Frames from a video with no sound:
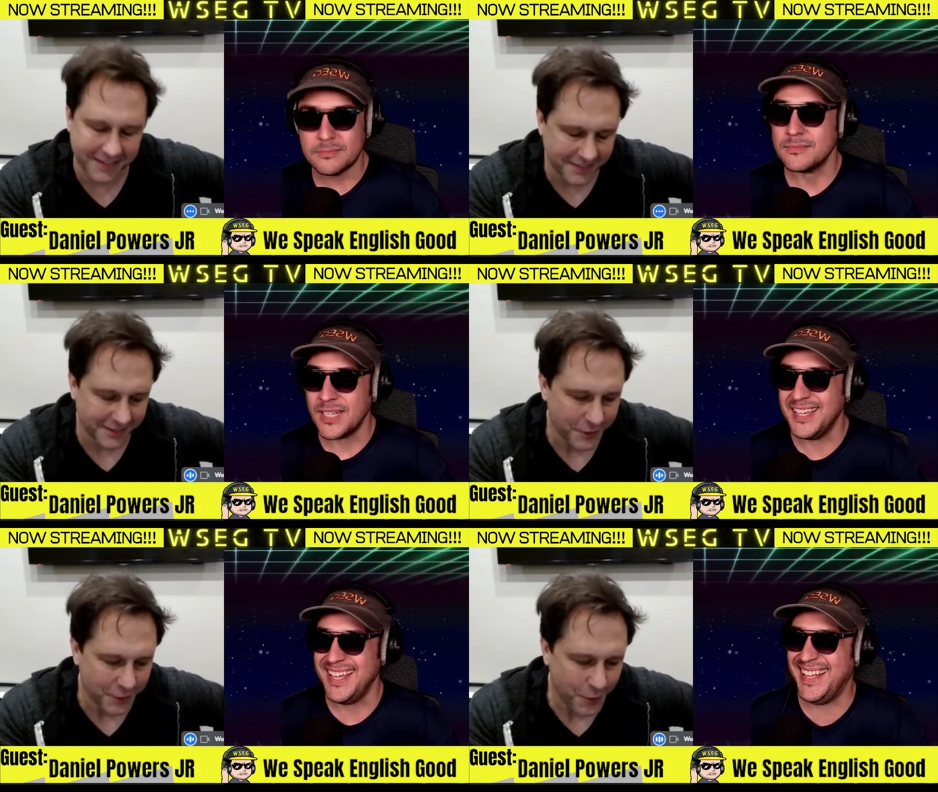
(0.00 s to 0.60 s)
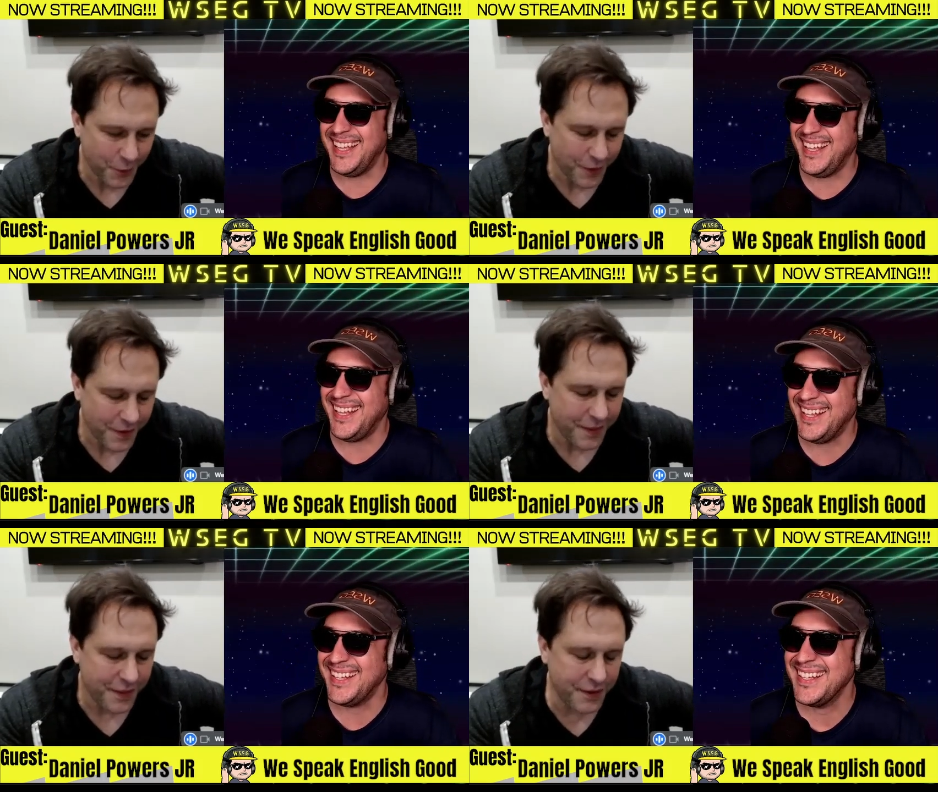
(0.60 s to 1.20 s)

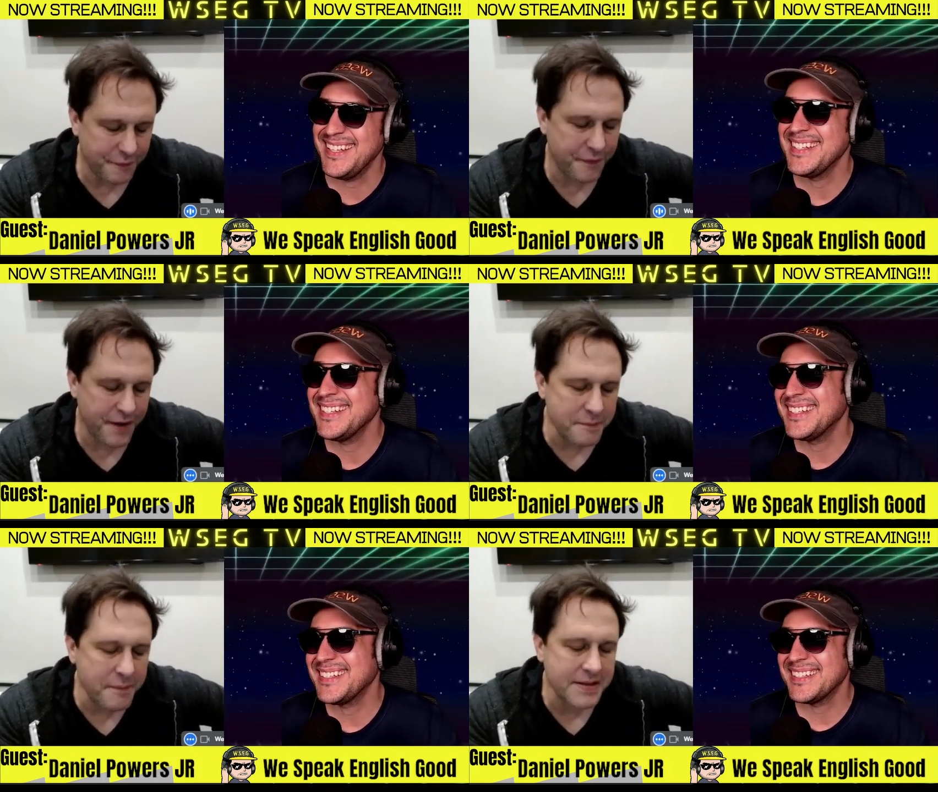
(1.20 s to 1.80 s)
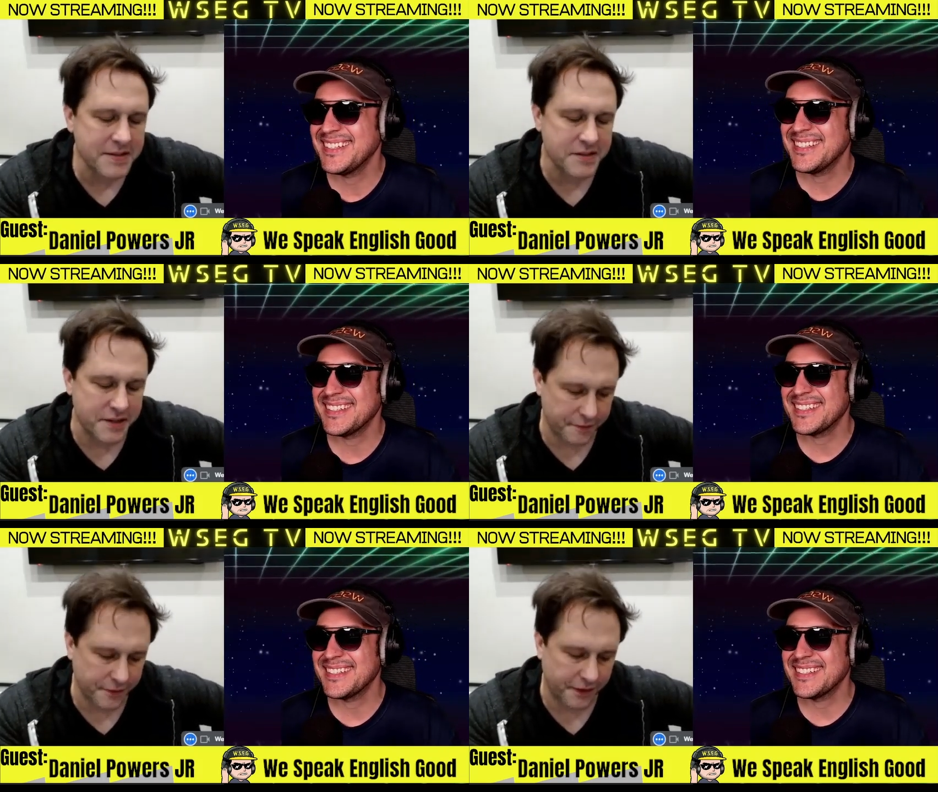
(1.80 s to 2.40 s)
Speaker 1: the fundamental
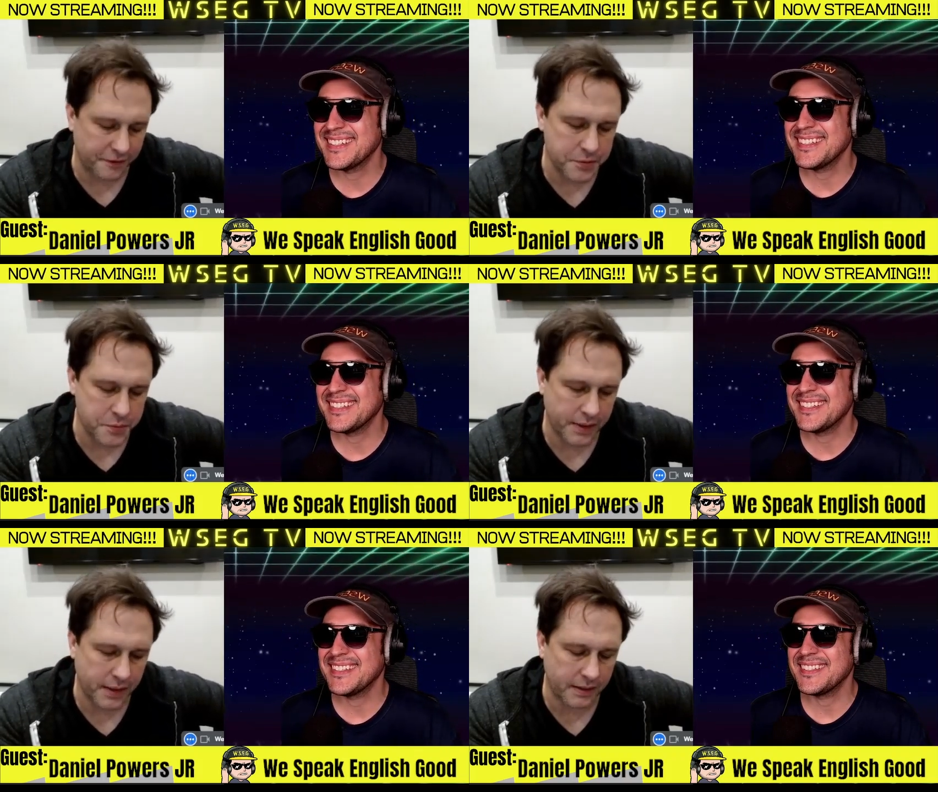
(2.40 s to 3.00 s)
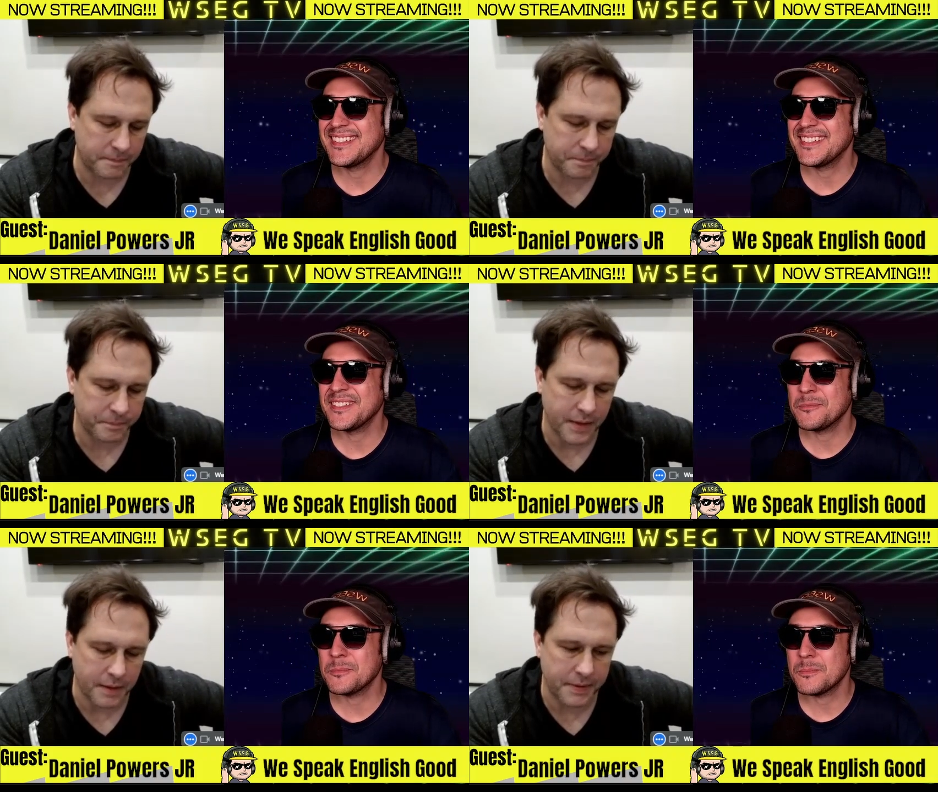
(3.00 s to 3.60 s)
difference between
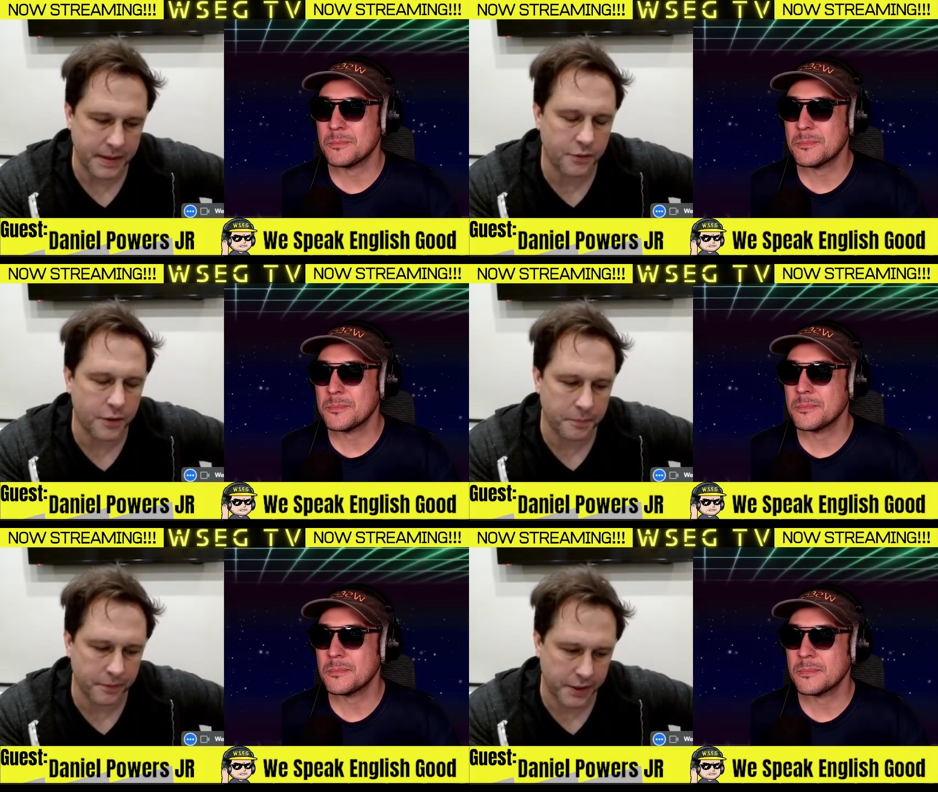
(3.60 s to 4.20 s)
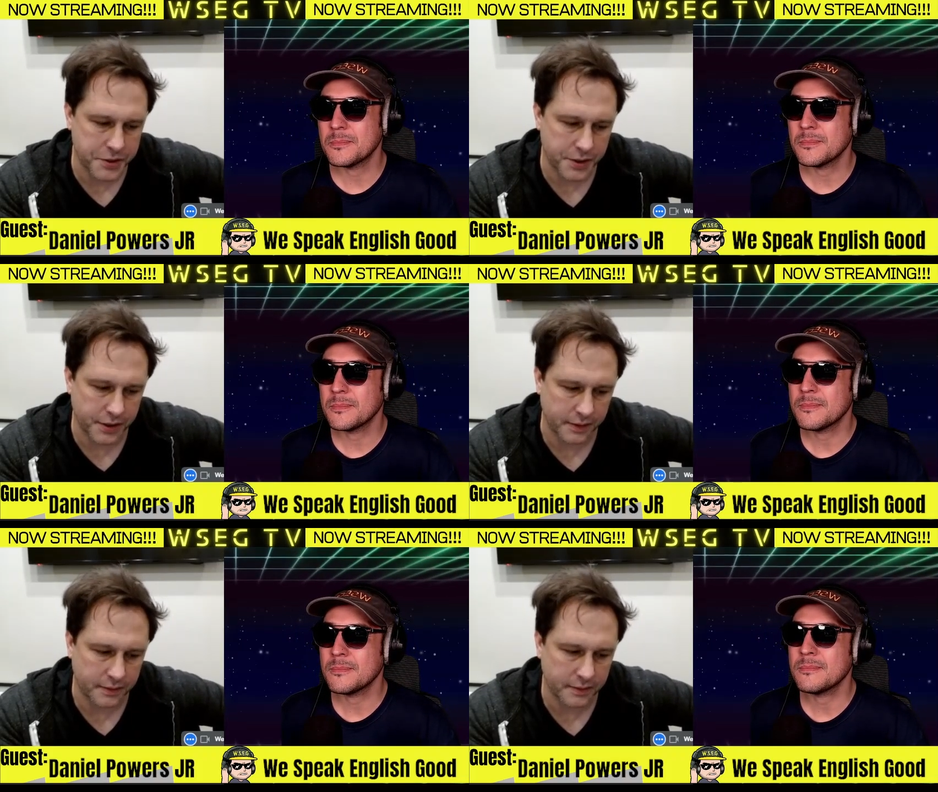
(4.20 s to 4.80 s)
a big
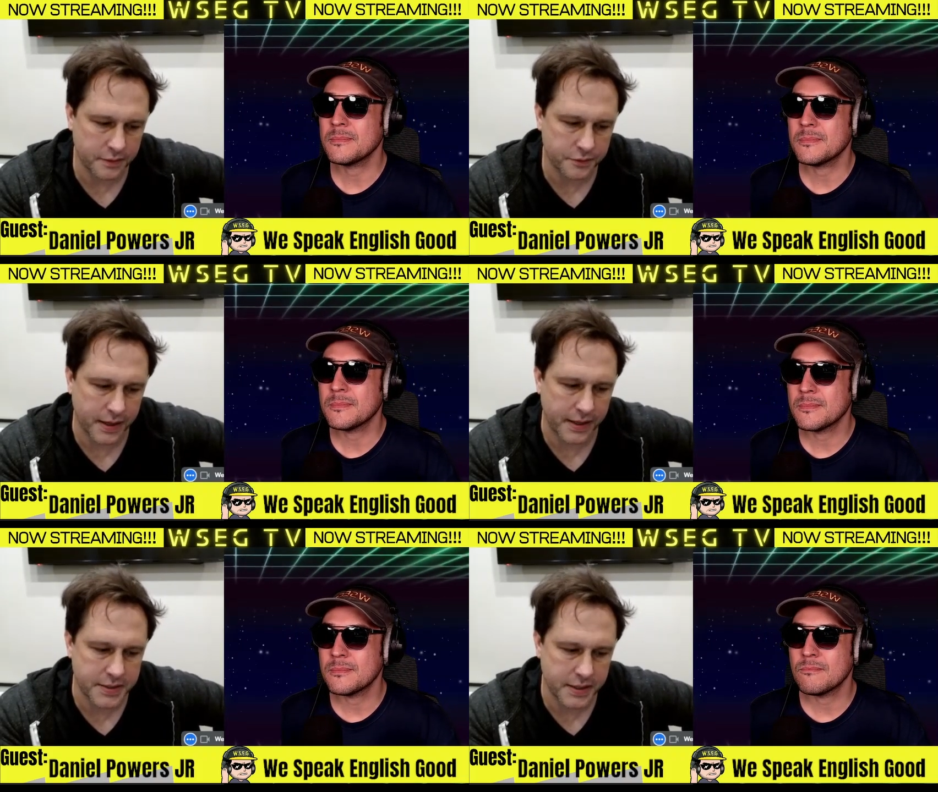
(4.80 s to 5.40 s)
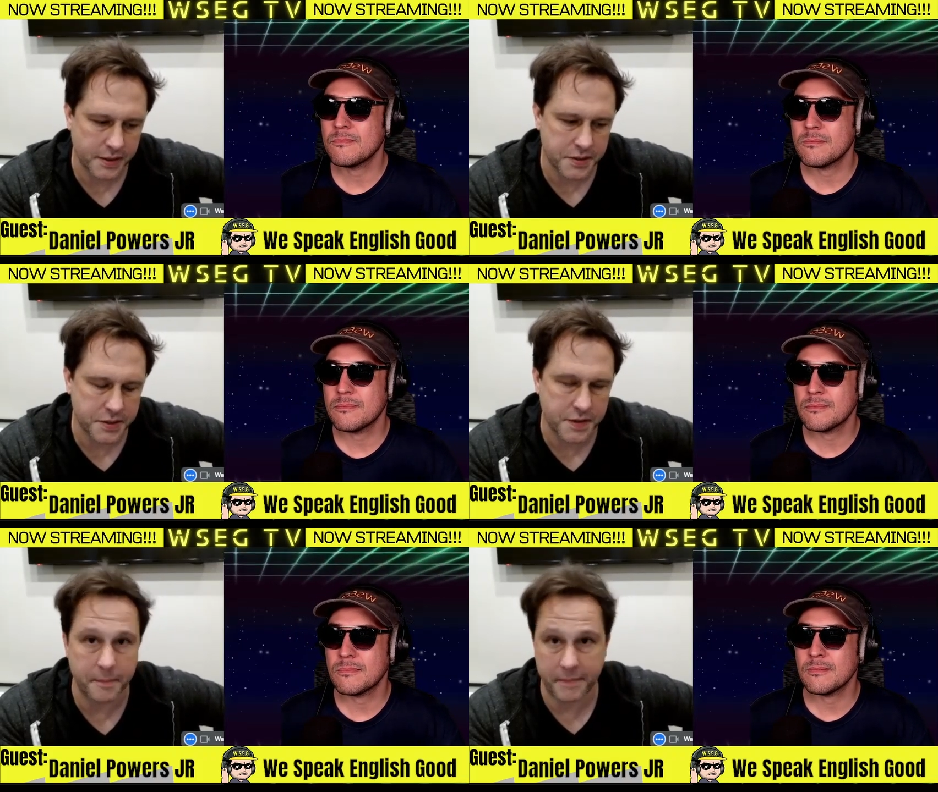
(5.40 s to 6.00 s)
corporation trying to
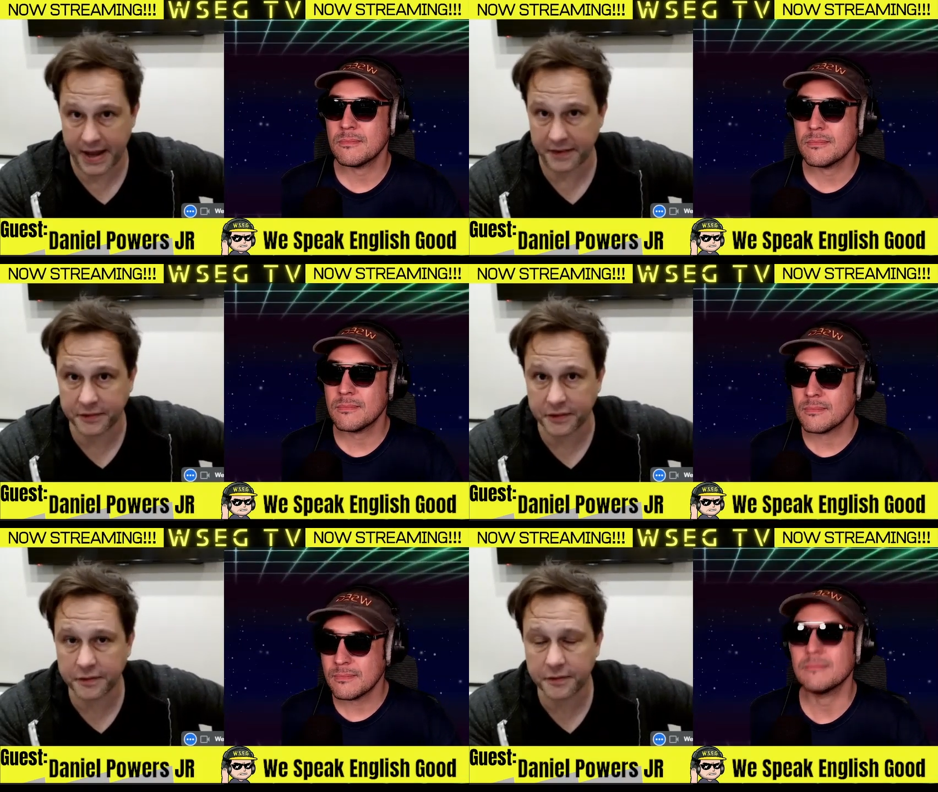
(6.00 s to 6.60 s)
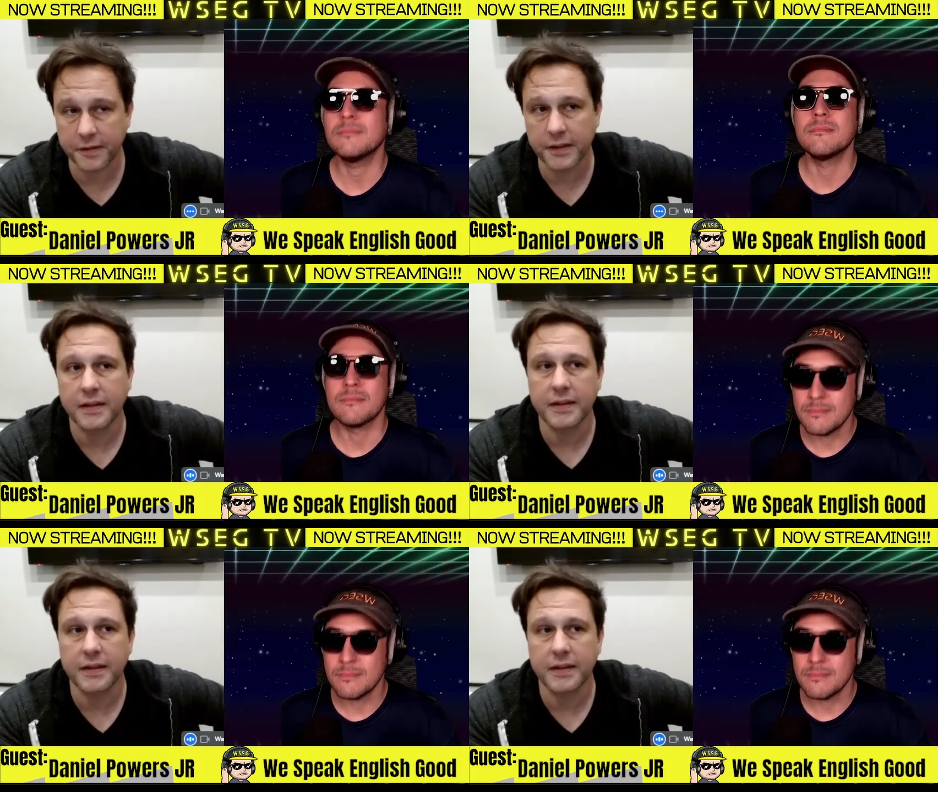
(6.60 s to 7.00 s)
teach the masses mm.